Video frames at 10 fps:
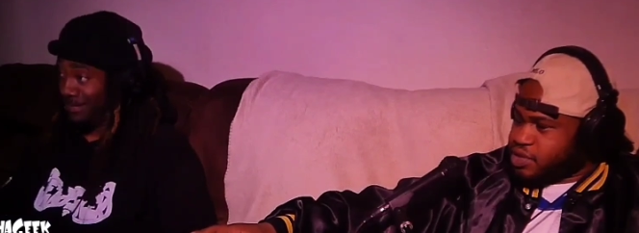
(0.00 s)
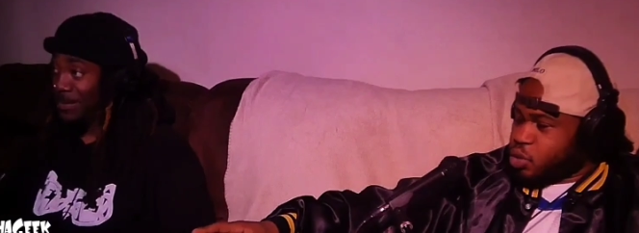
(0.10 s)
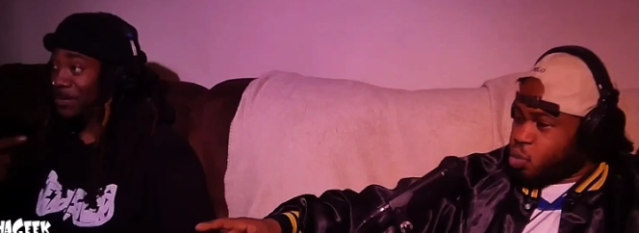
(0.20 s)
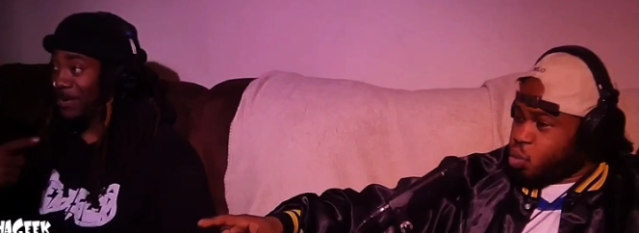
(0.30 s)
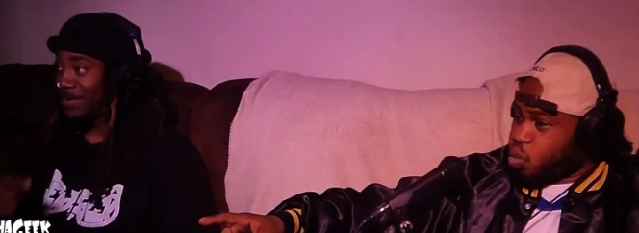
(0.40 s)

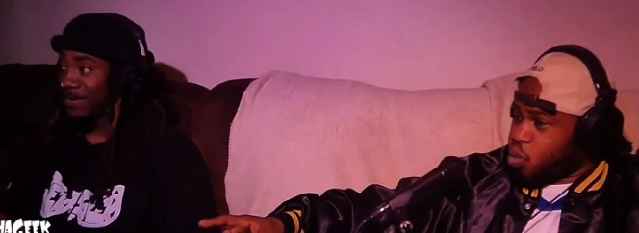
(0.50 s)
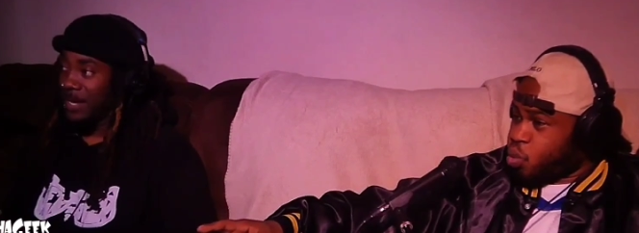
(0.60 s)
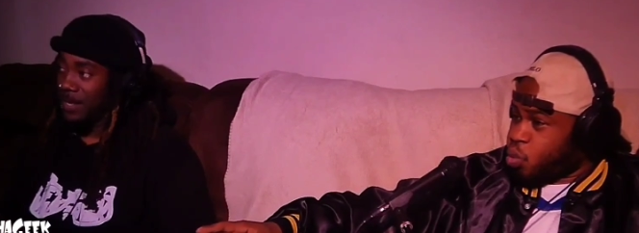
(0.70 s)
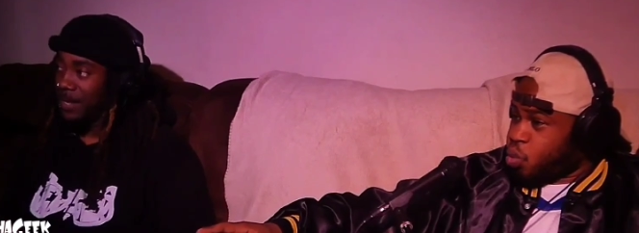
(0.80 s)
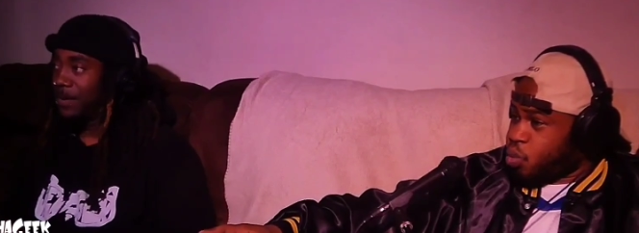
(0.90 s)
Speaker 1: You you
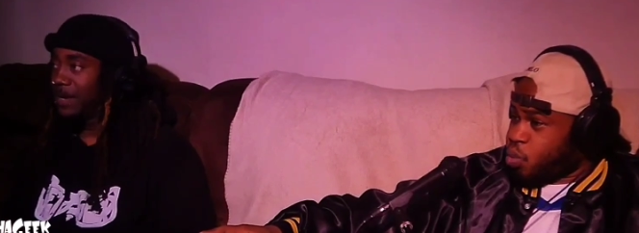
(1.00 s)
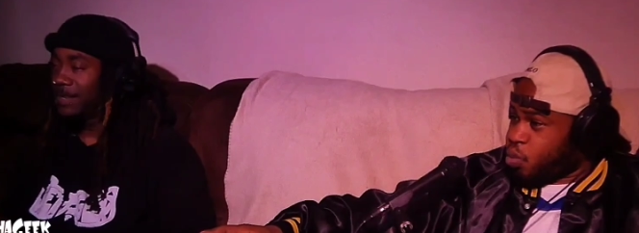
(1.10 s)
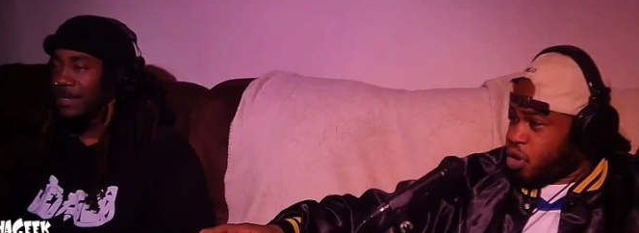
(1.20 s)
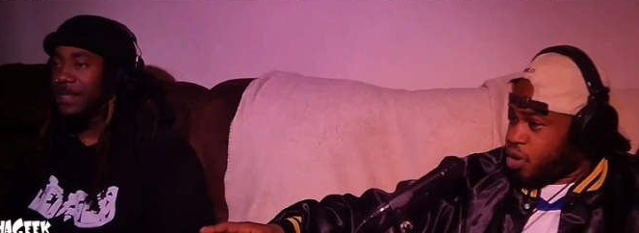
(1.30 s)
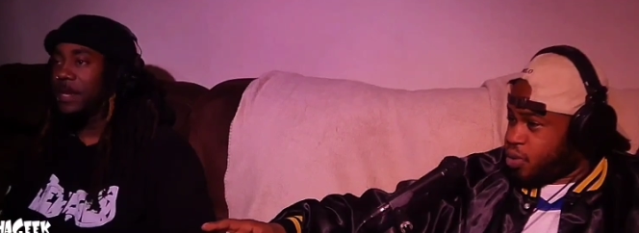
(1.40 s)
saw that right?
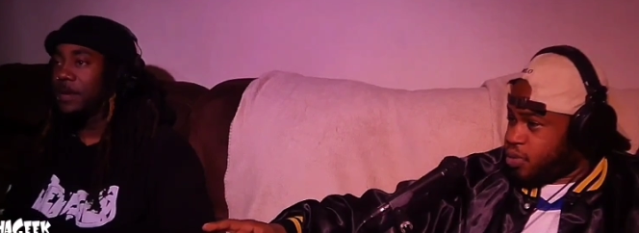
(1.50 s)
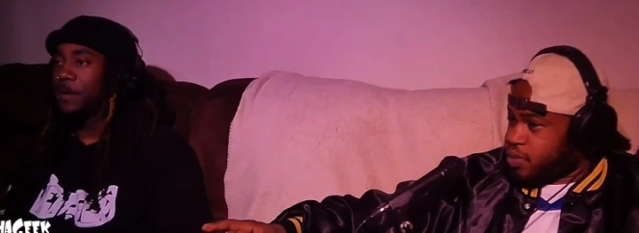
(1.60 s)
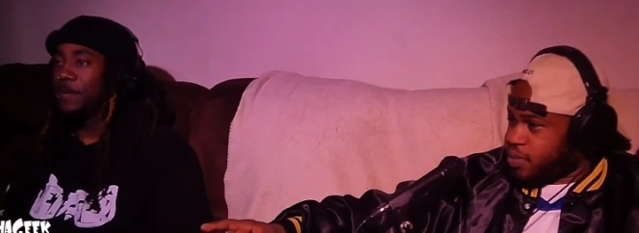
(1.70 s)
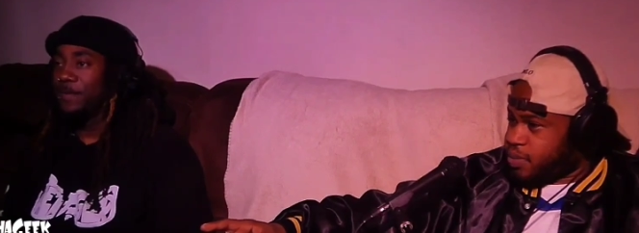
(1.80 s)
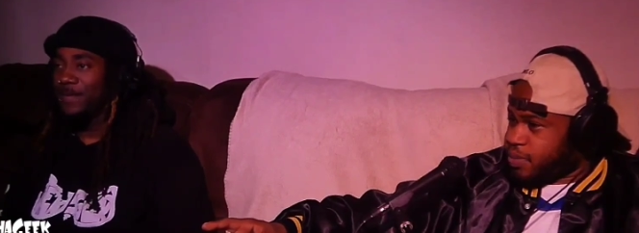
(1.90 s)
Whoa. Yeah.
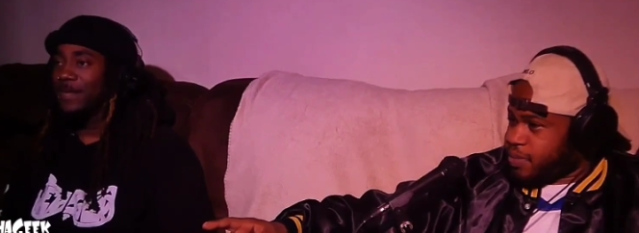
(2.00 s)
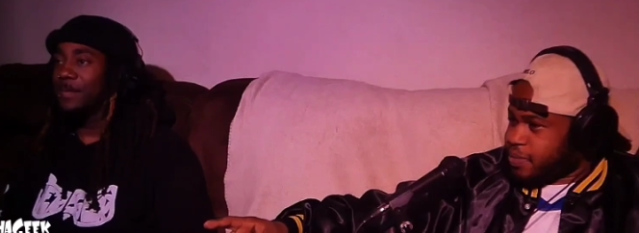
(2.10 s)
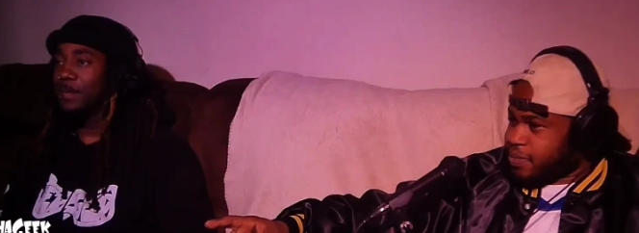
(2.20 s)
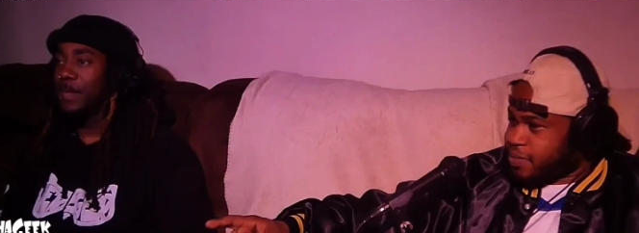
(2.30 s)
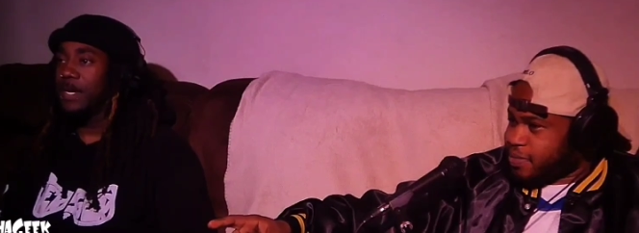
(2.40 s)

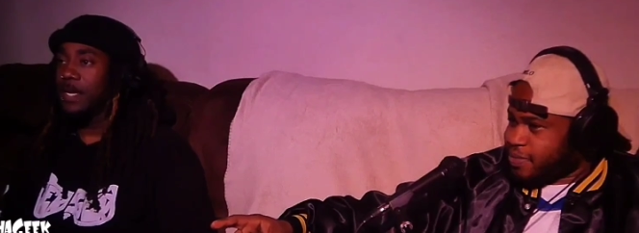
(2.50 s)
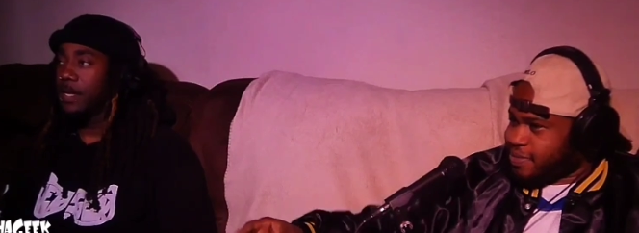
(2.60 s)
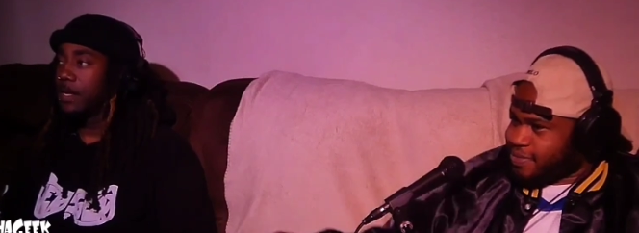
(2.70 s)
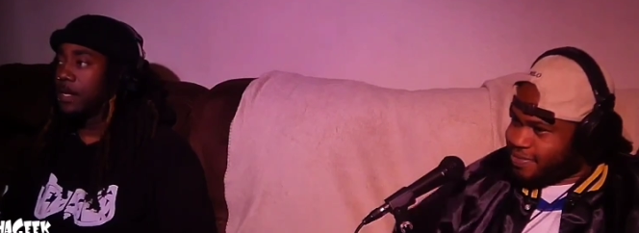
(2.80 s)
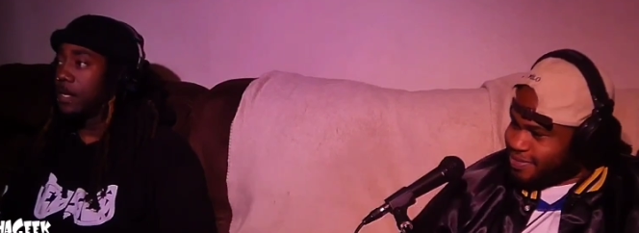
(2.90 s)
But yeah,
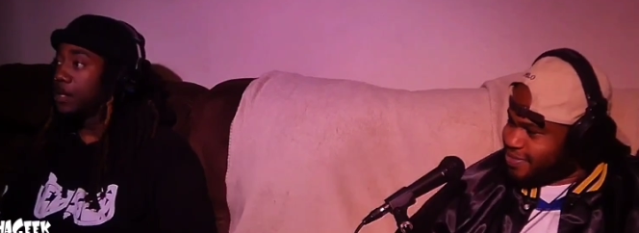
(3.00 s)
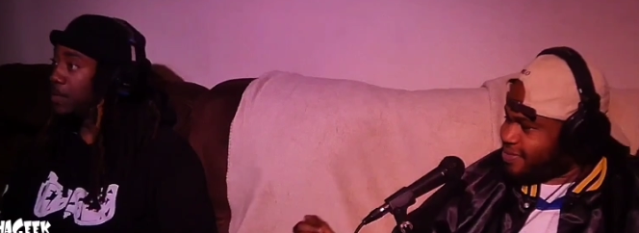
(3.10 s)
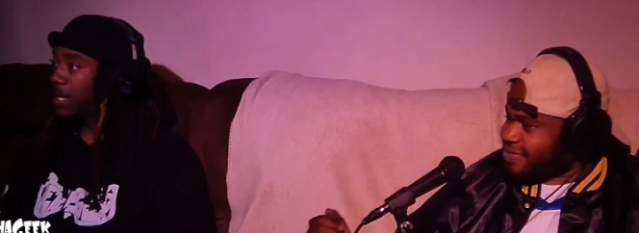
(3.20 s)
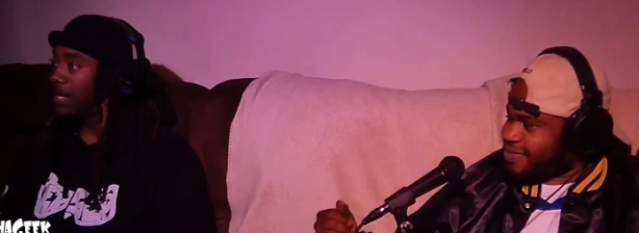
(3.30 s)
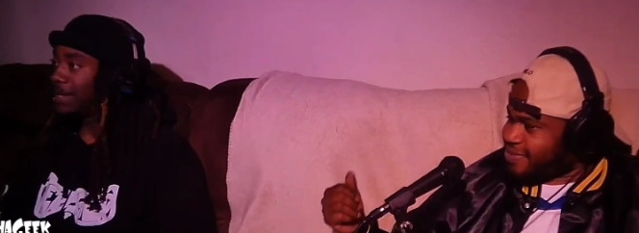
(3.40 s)
you
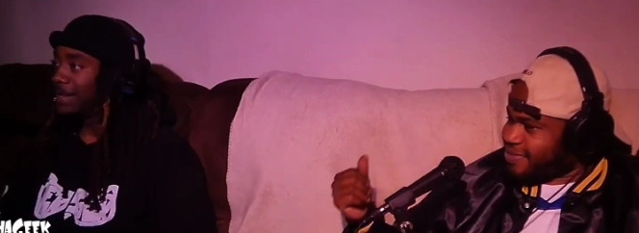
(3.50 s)
didn't.